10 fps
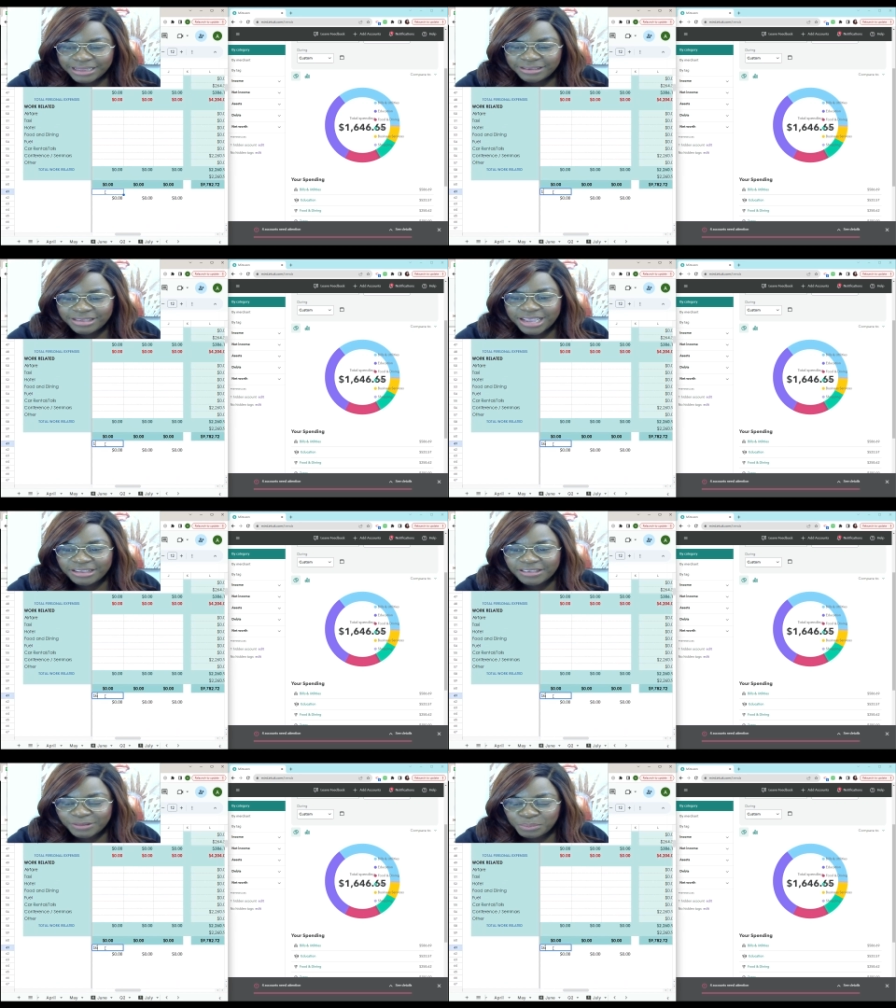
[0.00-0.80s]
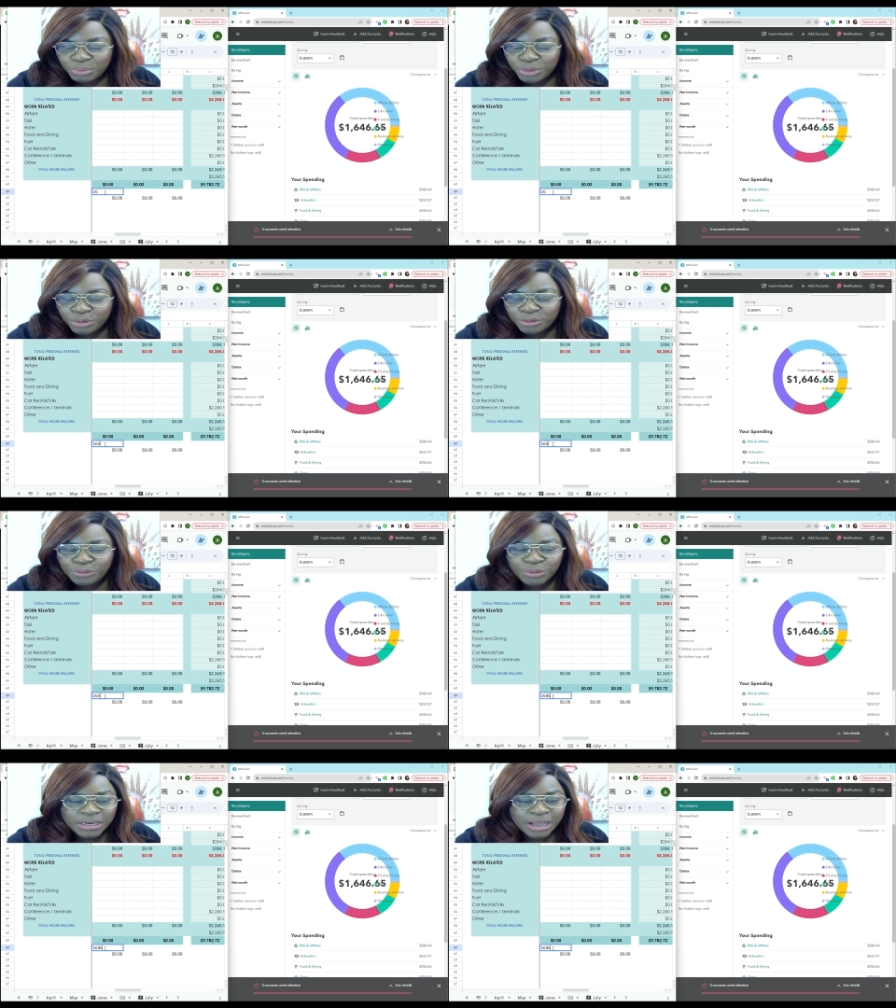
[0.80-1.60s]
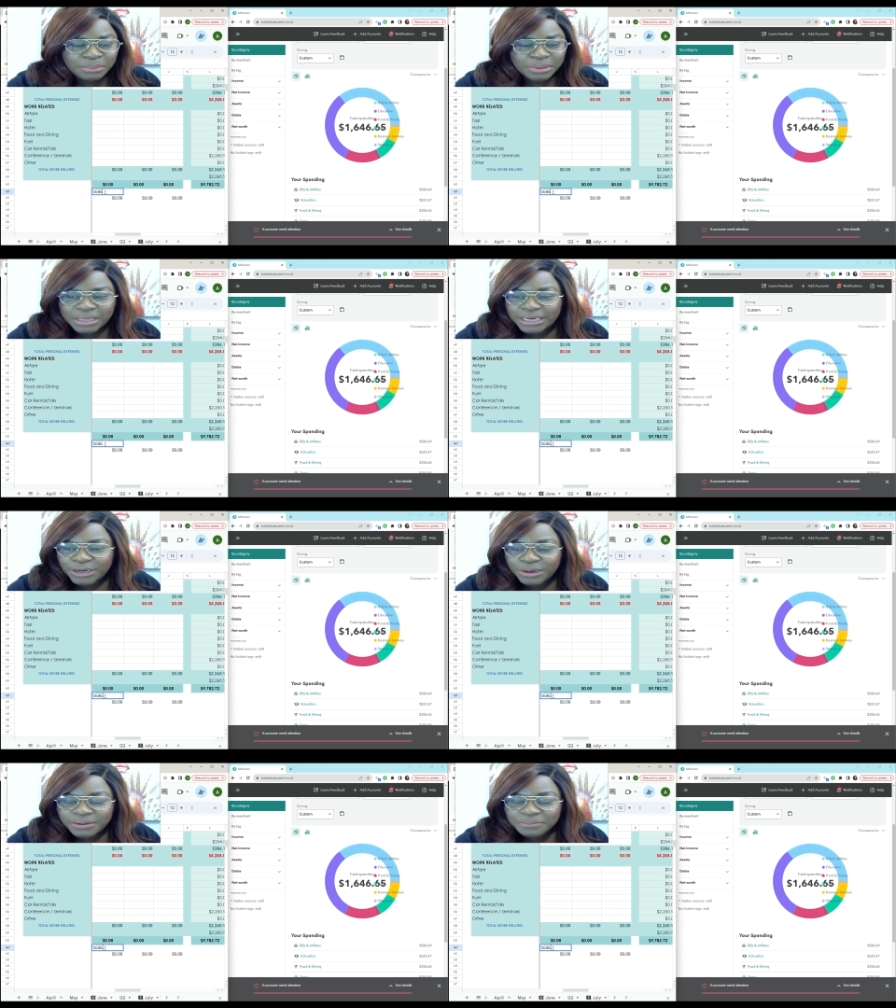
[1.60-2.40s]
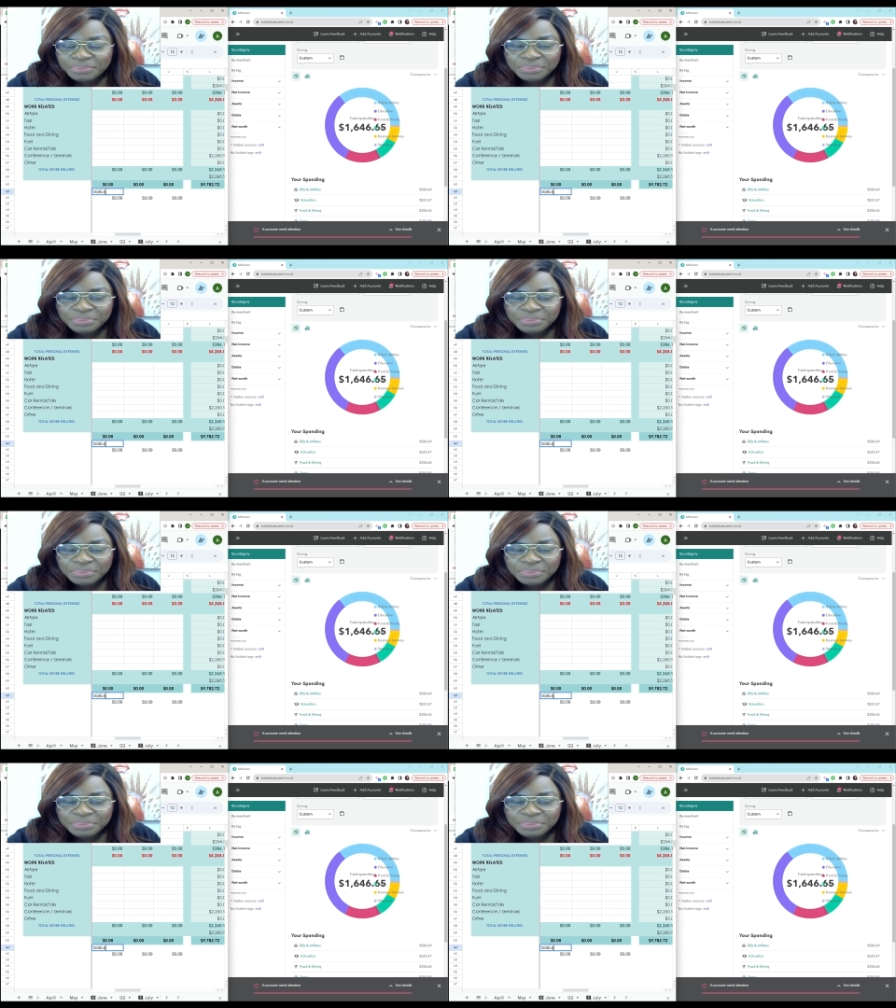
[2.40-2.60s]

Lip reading: this beautiful number here,